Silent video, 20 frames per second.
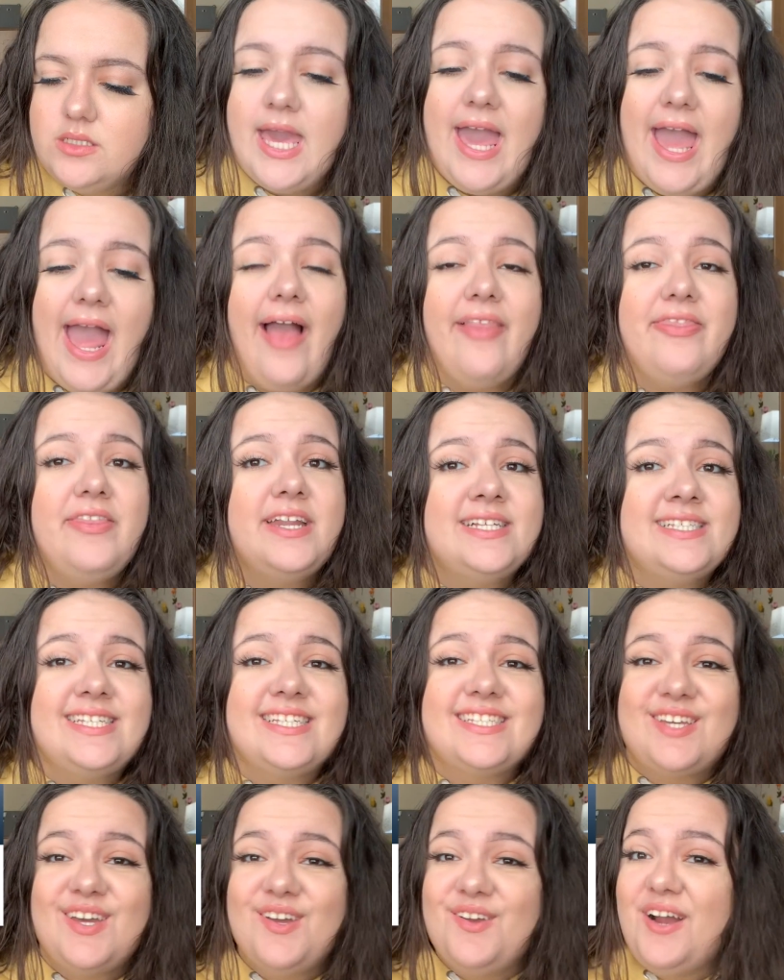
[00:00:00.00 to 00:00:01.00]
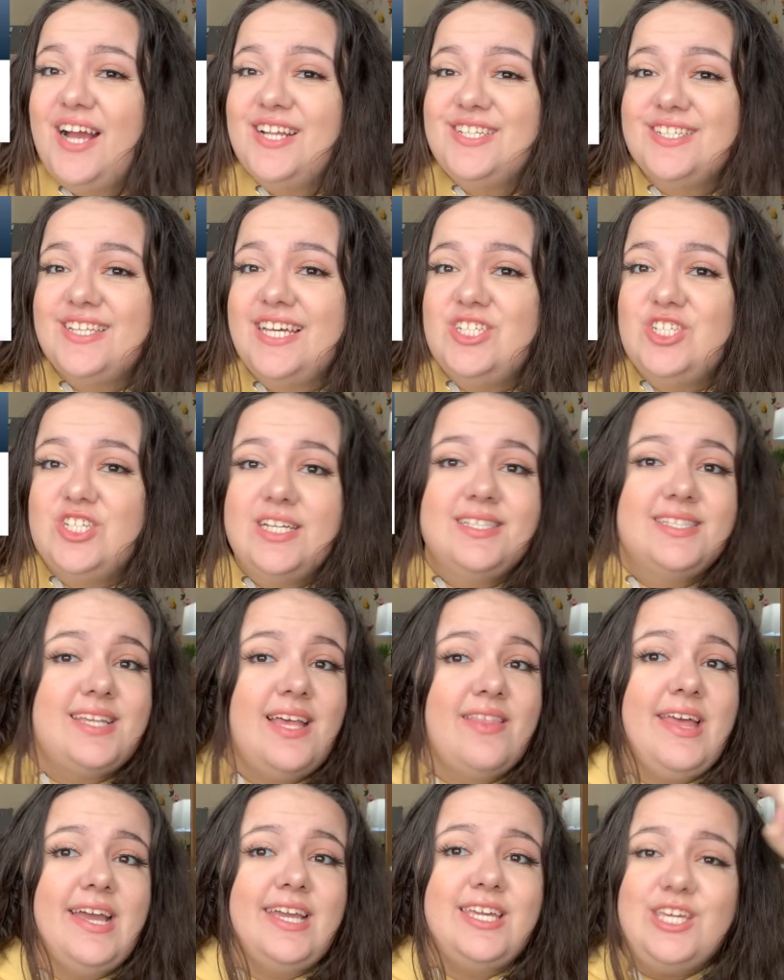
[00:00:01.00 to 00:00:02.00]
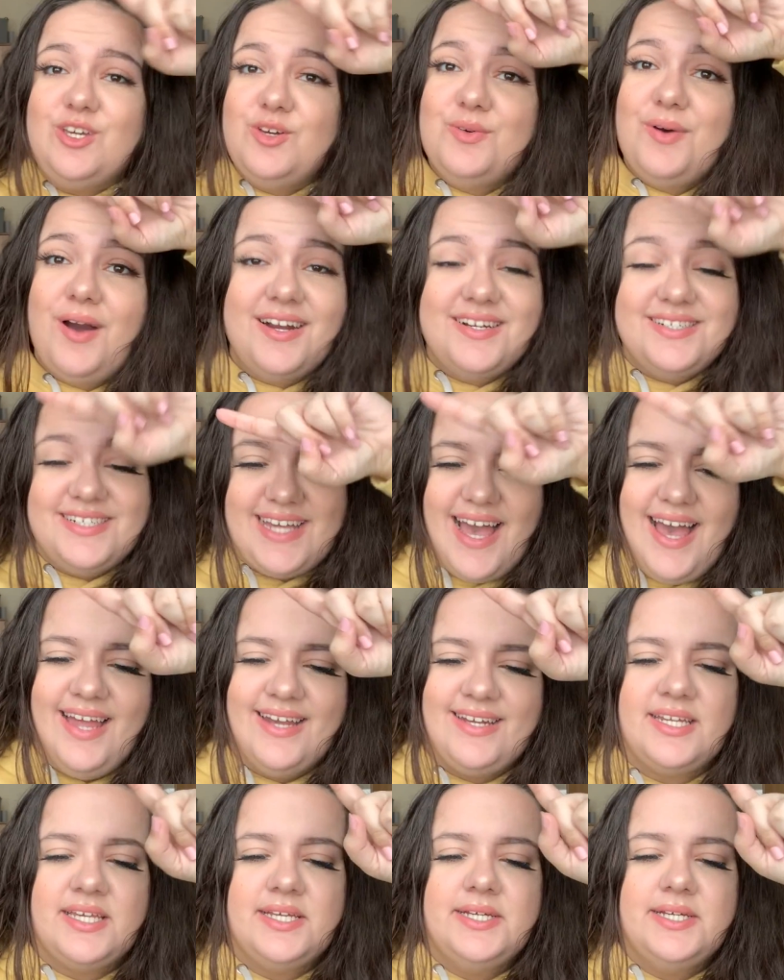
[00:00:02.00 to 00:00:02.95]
And then it says congratulations and that you are done.